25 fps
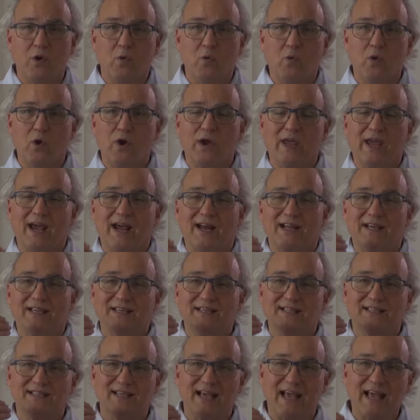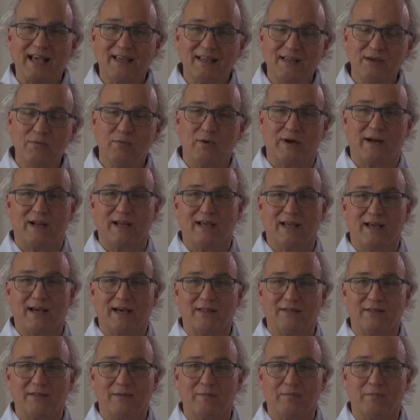work out exactly where to
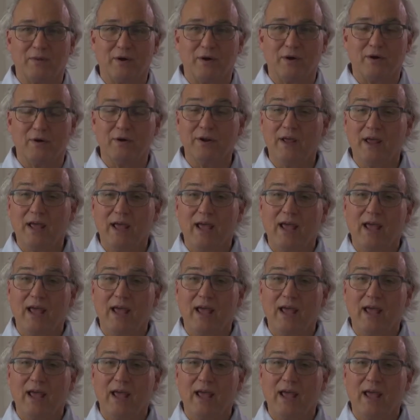cut the bone